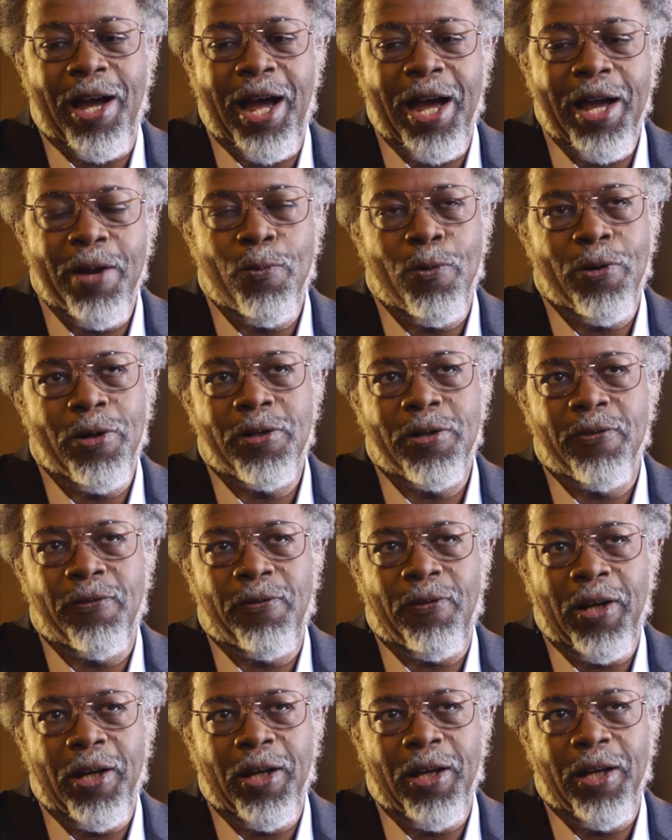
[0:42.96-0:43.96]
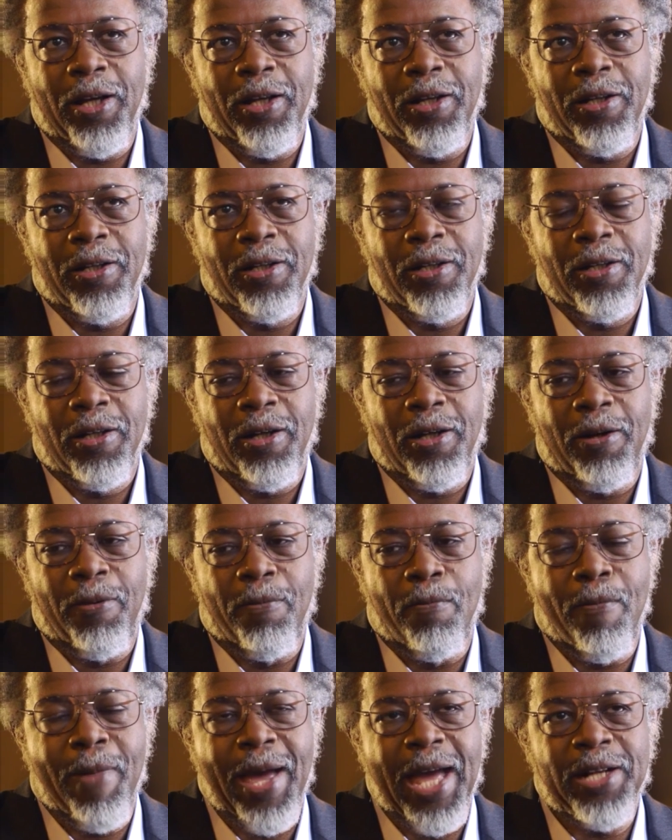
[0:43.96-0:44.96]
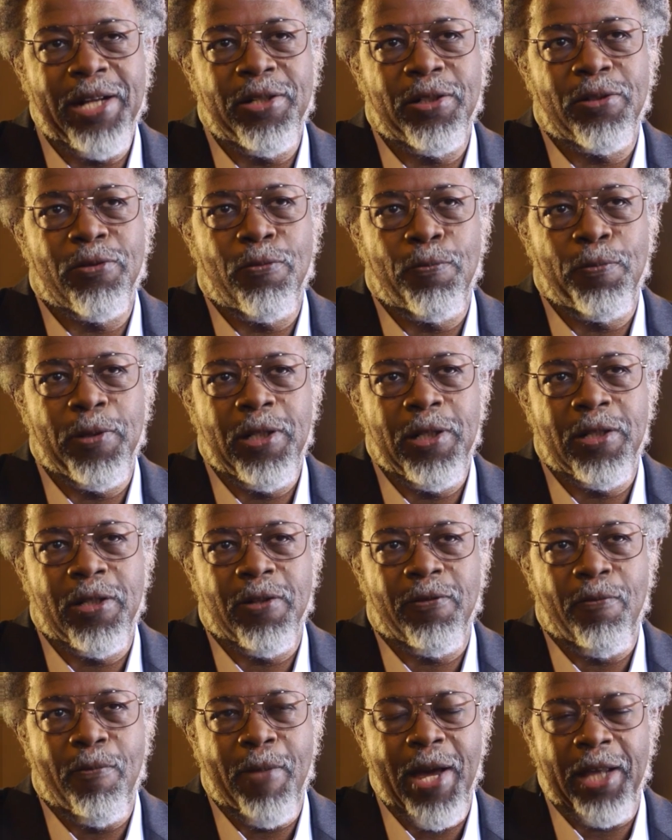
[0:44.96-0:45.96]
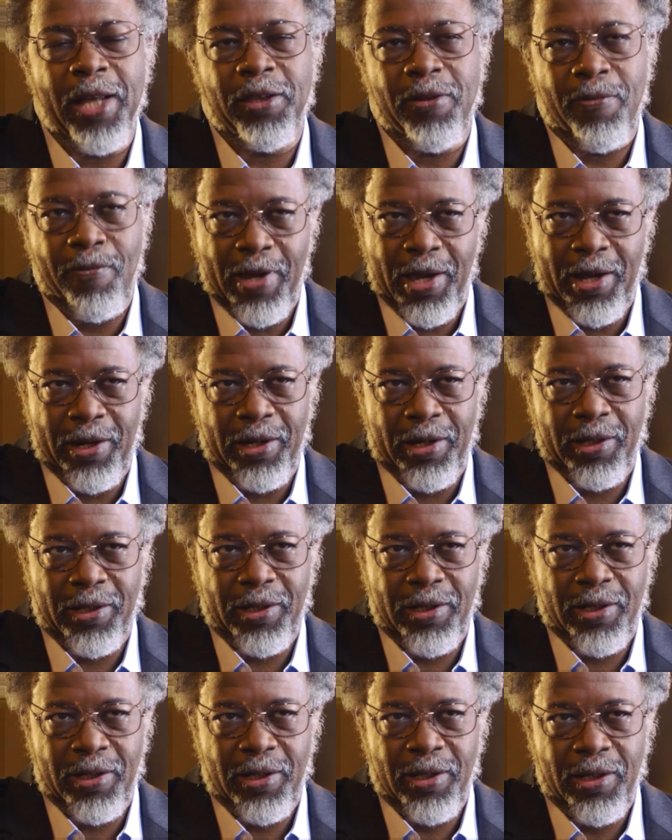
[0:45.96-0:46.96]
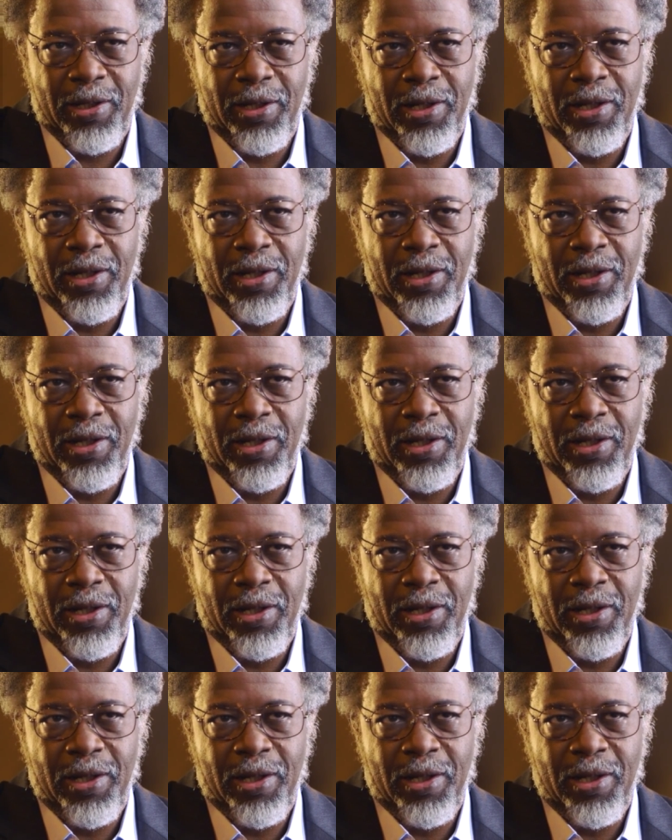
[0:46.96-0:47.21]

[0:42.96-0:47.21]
I wanted to find a magical piece of mathematics